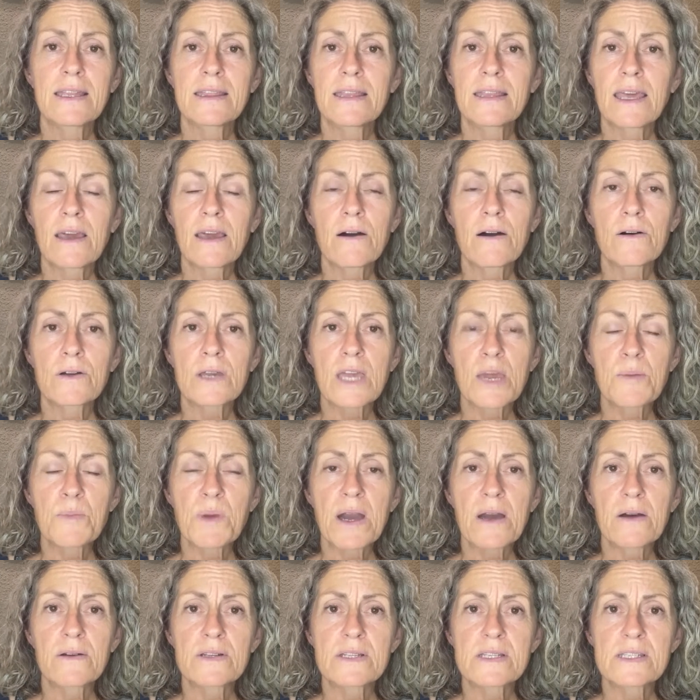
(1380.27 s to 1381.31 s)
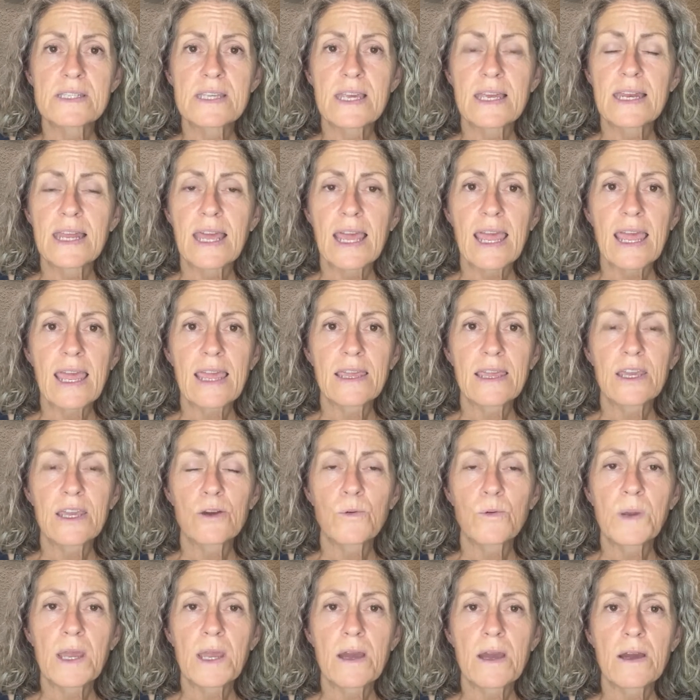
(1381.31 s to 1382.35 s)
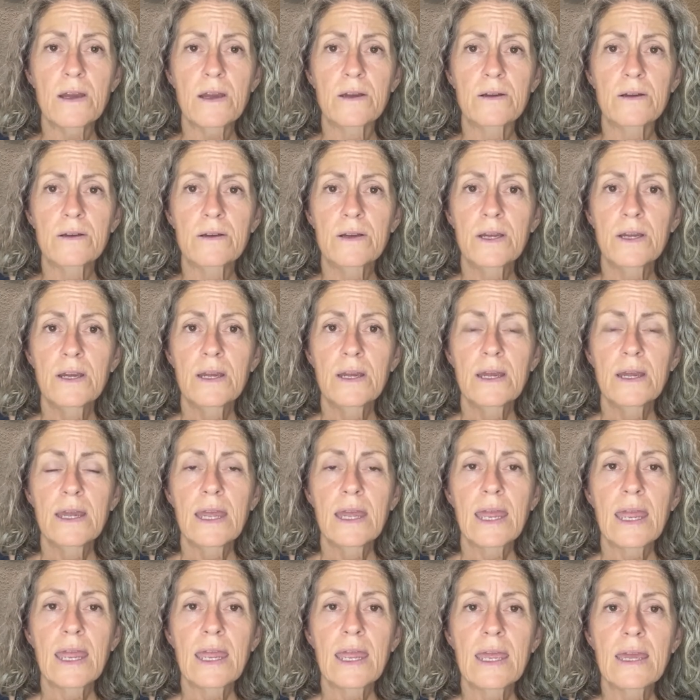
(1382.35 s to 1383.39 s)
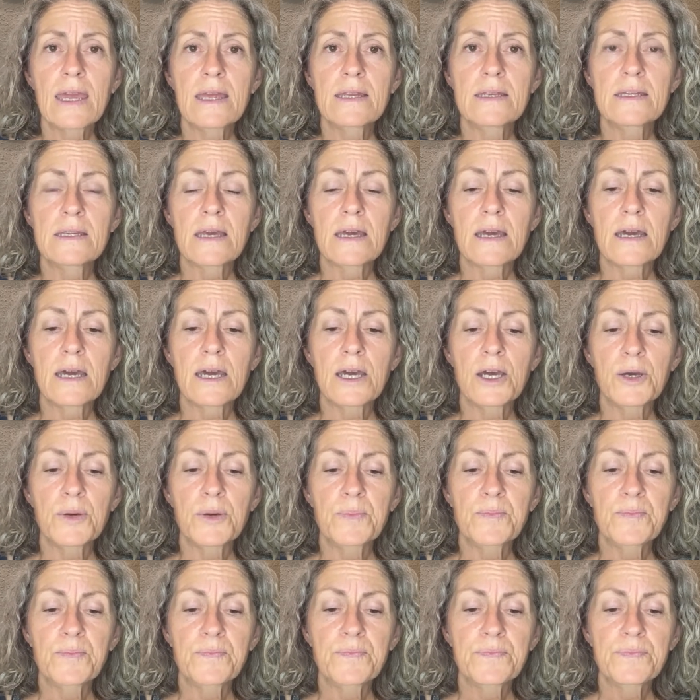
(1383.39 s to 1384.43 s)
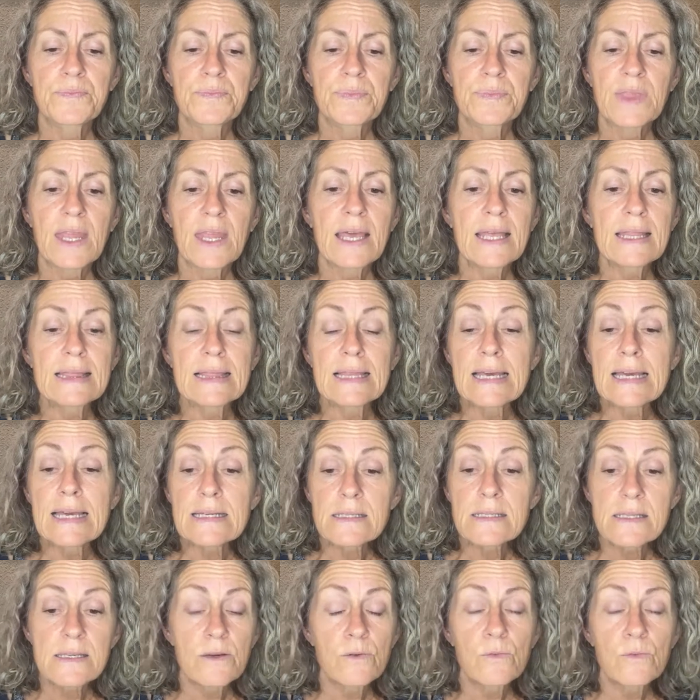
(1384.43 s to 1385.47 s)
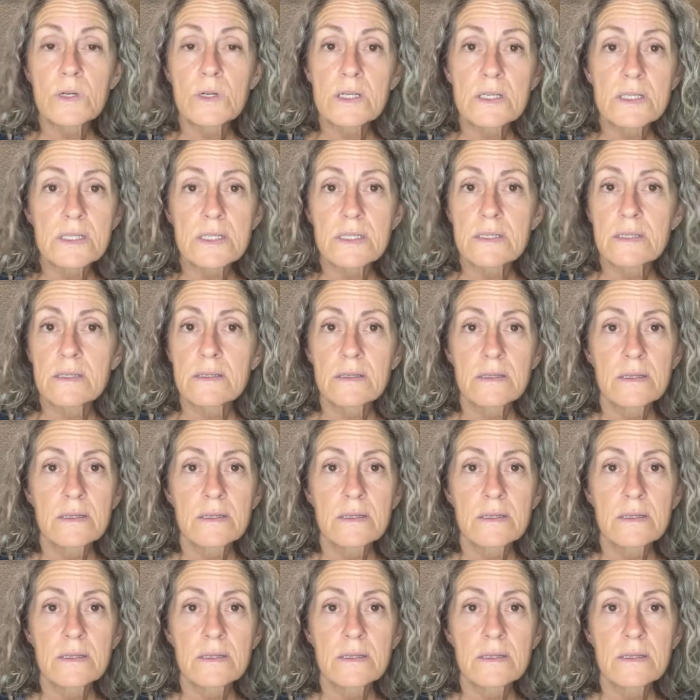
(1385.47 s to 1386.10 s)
they all came out and said, hey, here we are. And unless it was